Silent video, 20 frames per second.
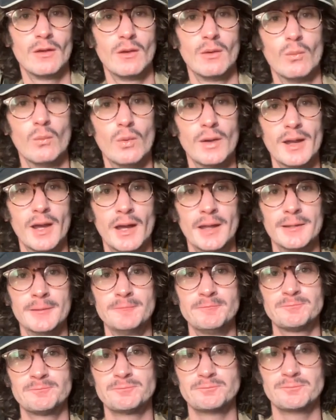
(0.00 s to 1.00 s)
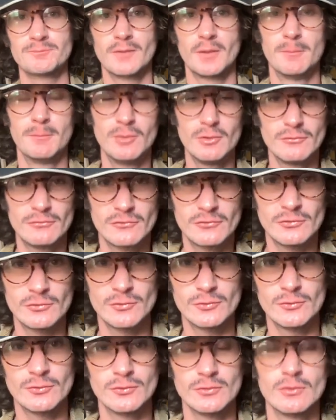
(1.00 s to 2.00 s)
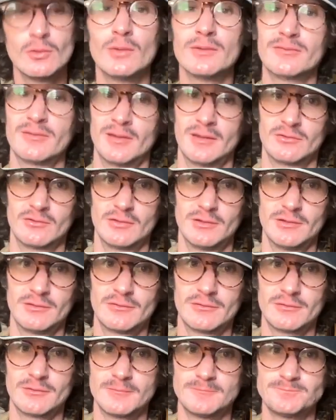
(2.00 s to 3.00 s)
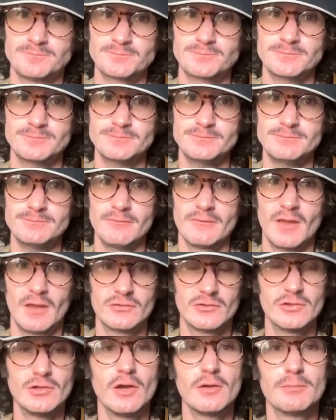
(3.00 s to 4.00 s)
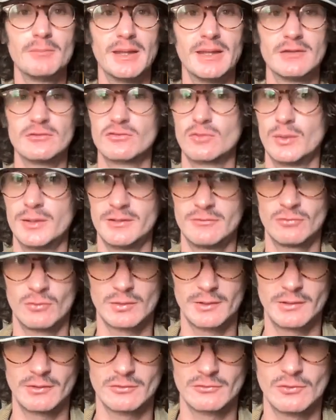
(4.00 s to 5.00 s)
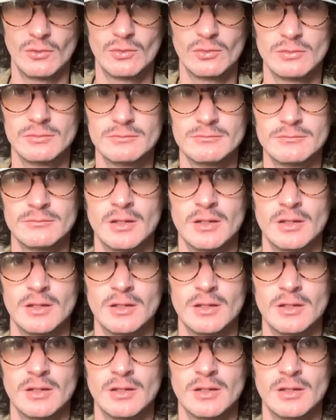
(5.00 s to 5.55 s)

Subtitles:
When I moved to Los Angeles as a young man, 24 years old,